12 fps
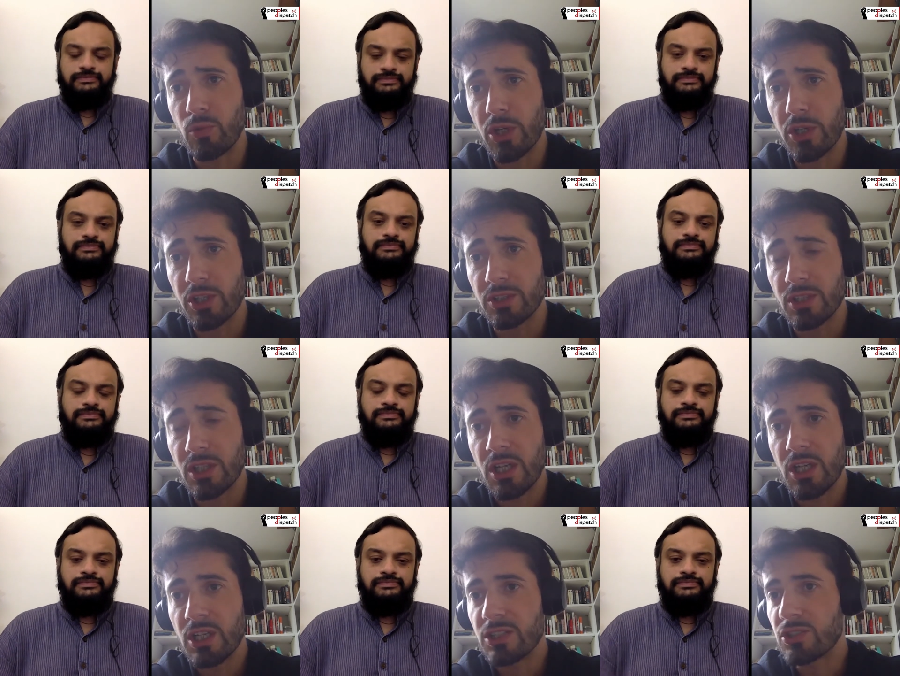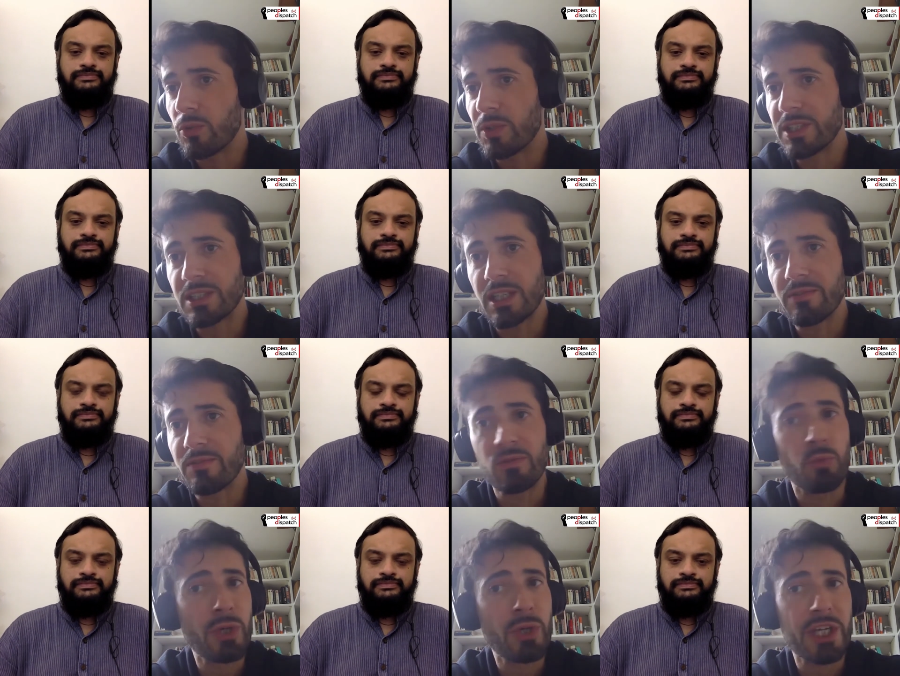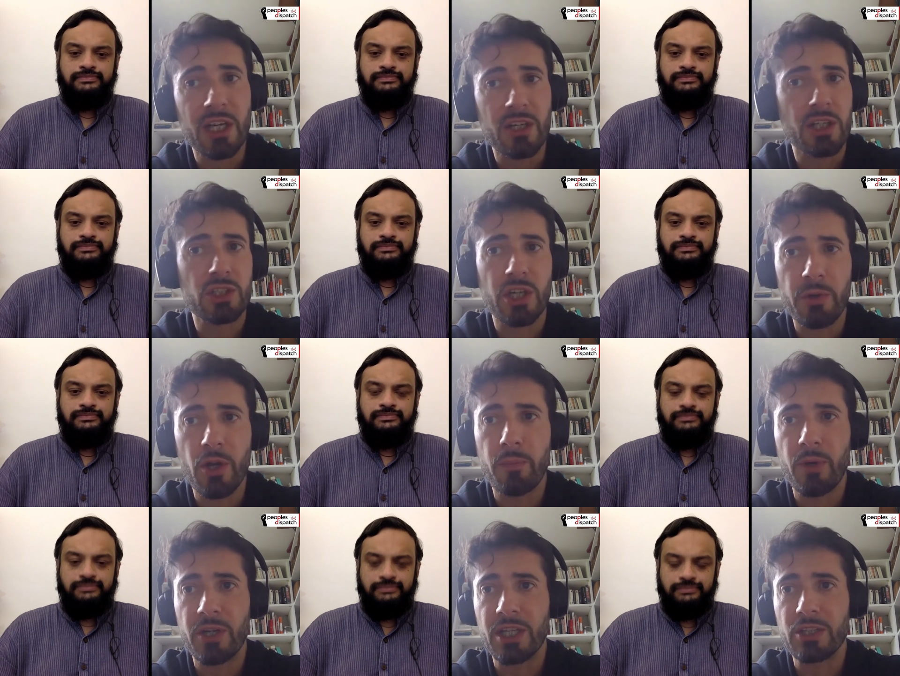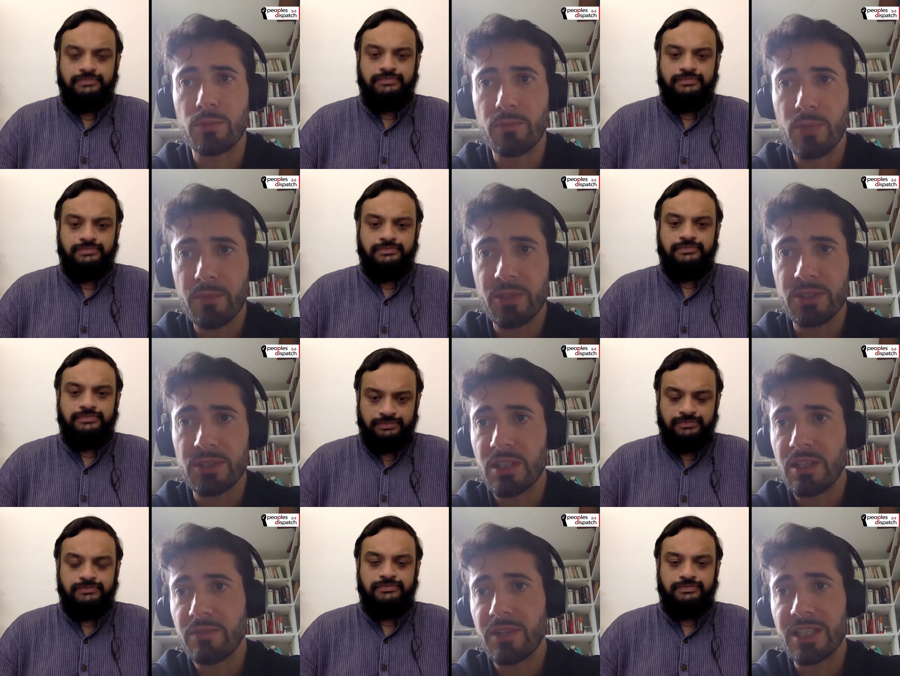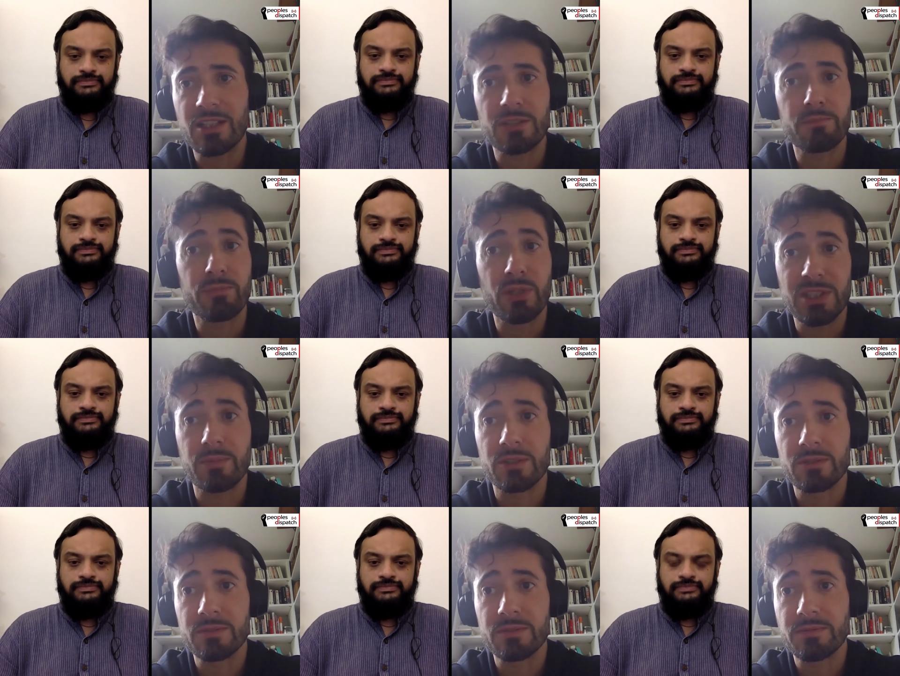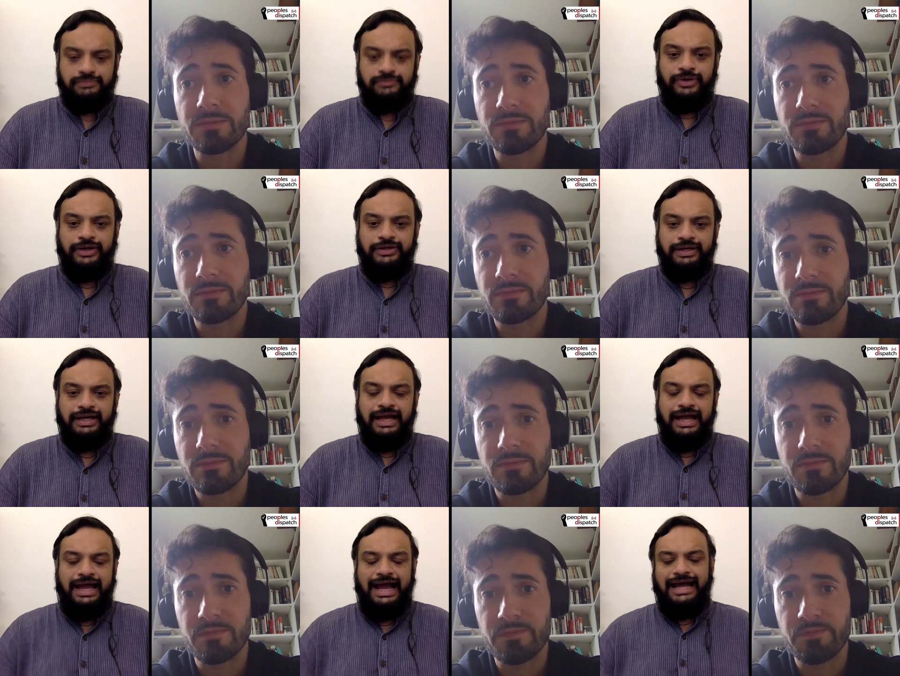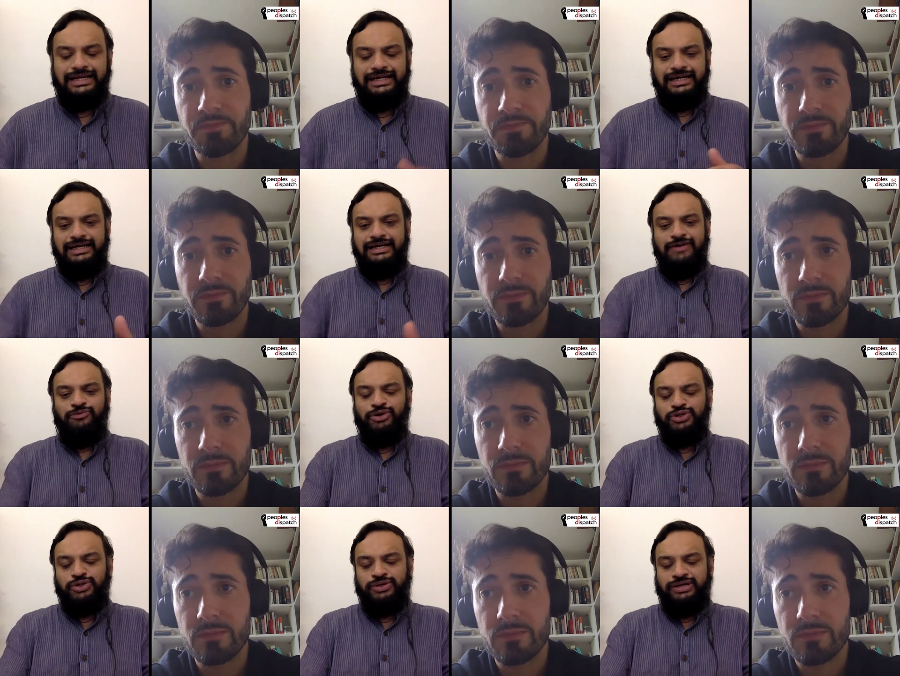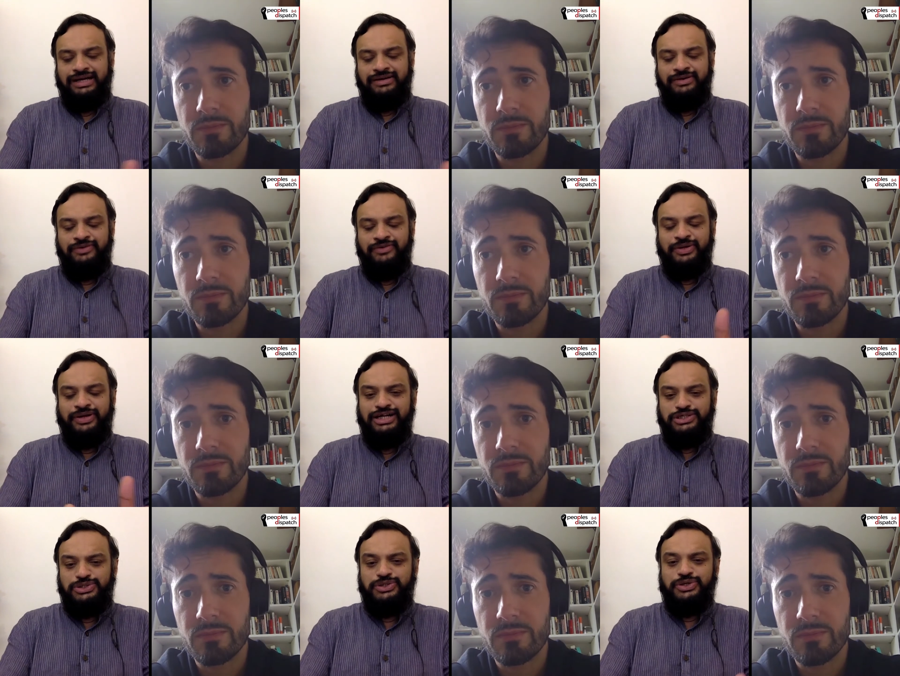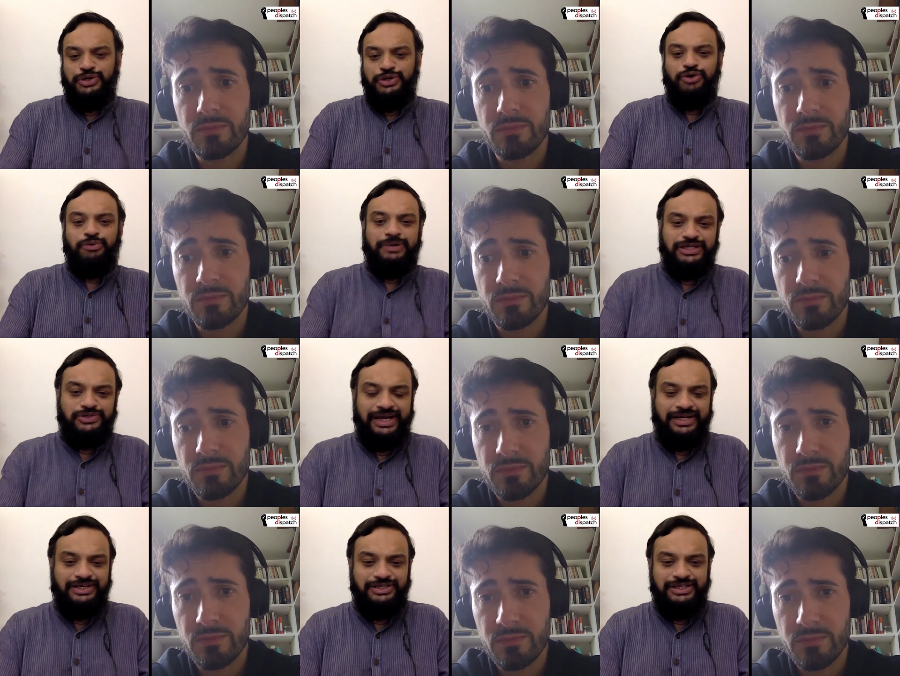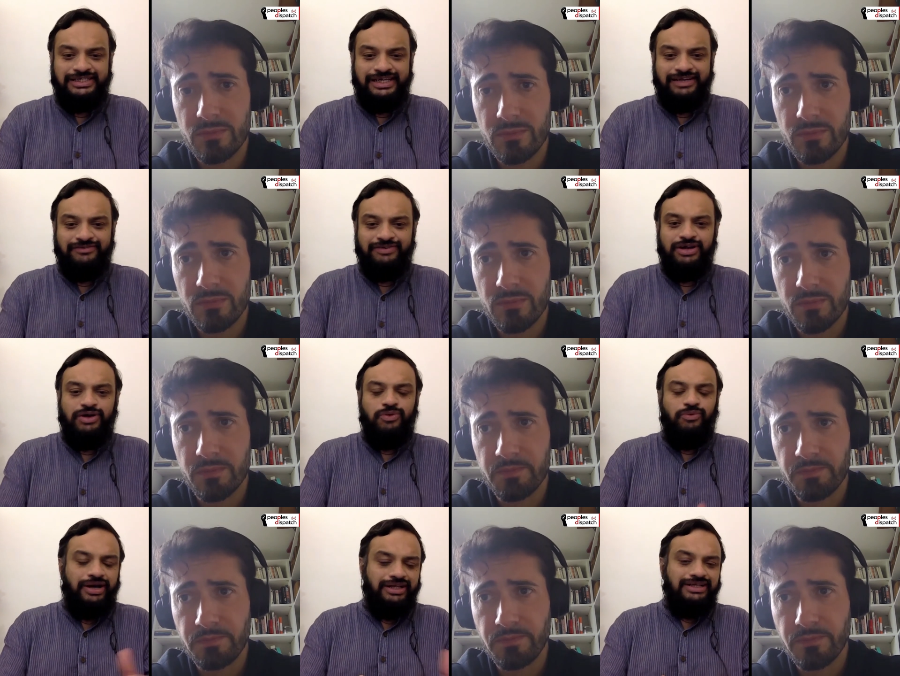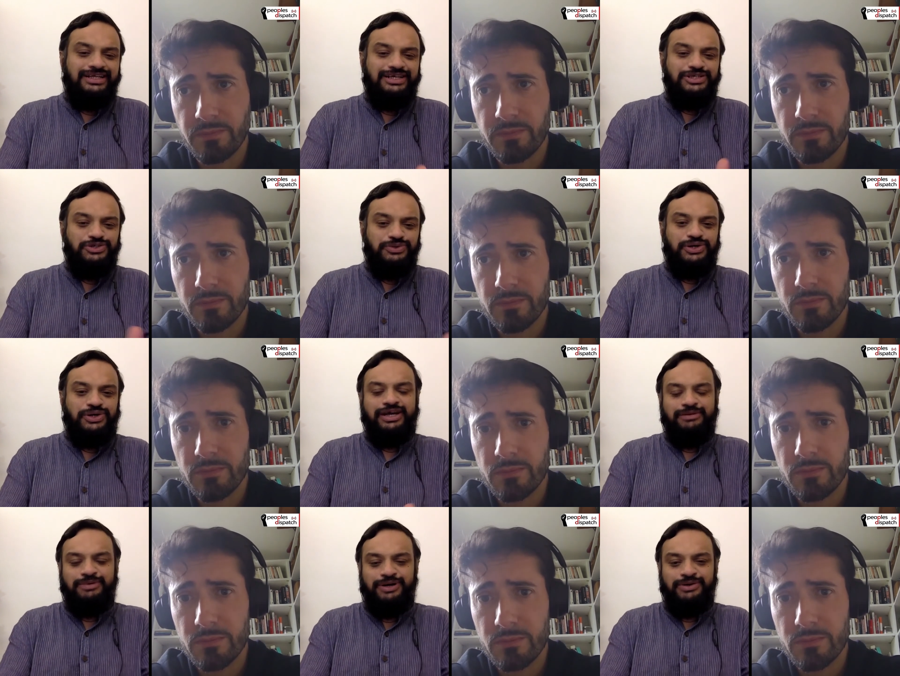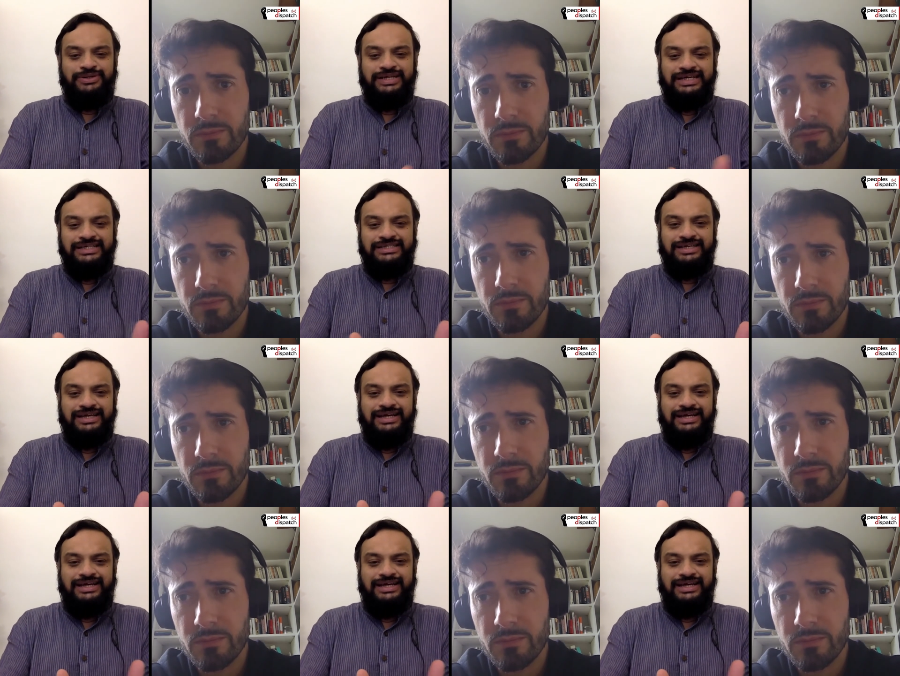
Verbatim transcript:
Speaker 1: the workers. Mm-hmm. So we say we cannot reopen at the moment. That's not possible. Right.
Speaker 2: And uh, also, with regards to the reopening strategy itself, one of the things you were talking about is